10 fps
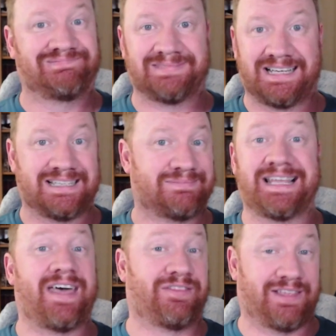
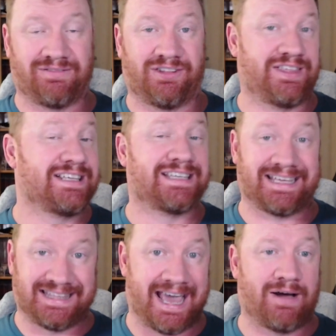10th level, things
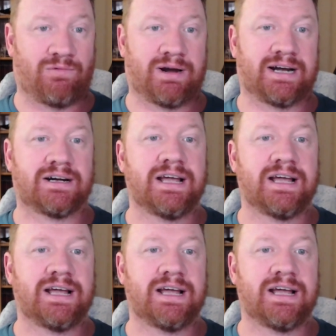like that, where